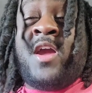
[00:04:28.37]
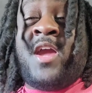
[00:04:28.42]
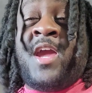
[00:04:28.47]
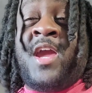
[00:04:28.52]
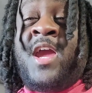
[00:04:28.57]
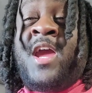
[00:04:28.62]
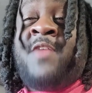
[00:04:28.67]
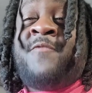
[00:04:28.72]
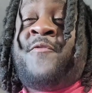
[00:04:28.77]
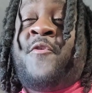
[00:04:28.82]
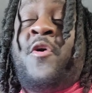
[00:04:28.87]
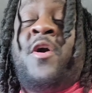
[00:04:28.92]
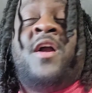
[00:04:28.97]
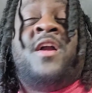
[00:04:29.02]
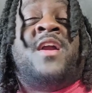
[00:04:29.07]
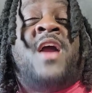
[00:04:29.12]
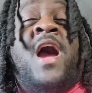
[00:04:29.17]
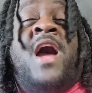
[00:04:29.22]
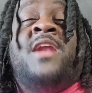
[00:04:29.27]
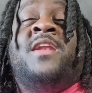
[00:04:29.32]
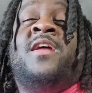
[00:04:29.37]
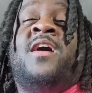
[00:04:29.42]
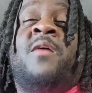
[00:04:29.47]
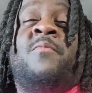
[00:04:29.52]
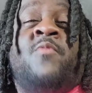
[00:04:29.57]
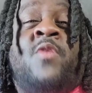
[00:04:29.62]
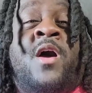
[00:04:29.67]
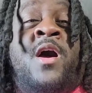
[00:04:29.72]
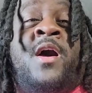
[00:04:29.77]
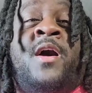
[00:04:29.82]
in for a goddamn
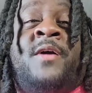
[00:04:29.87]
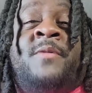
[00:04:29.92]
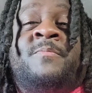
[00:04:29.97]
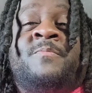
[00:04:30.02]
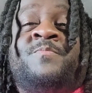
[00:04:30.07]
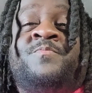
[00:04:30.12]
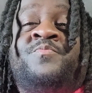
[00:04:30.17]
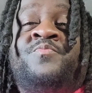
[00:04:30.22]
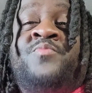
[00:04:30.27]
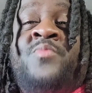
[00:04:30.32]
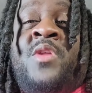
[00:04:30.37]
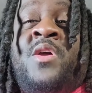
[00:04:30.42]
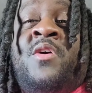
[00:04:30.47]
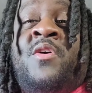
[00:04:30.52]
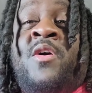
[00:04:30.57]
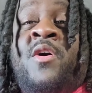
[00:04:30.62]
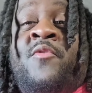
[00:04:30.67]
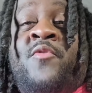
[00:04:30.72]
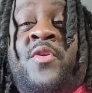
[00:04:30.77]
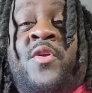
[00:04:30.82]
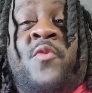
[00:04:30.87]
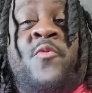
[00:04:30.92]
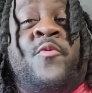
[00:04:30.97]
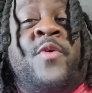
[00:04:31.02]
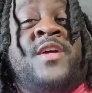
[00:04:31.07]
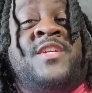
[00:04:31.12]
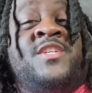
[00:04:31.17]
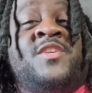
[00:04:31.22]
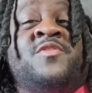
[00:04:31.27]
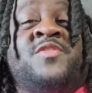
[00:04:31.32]
ride. For the
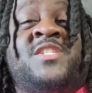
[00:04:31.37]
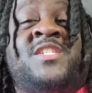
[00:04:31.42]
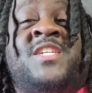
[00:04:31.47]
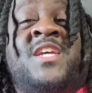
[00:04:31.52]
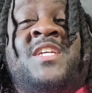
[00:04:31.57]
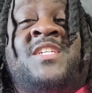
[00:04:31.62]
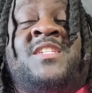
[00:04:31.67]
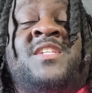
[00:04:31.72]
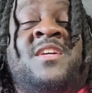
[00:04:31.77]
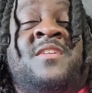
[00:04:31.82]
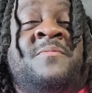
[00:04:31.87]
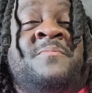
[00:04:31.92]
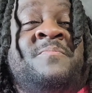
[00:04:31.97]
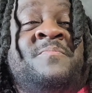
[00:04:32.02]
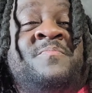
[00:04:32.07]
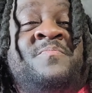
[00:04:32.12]
original 60,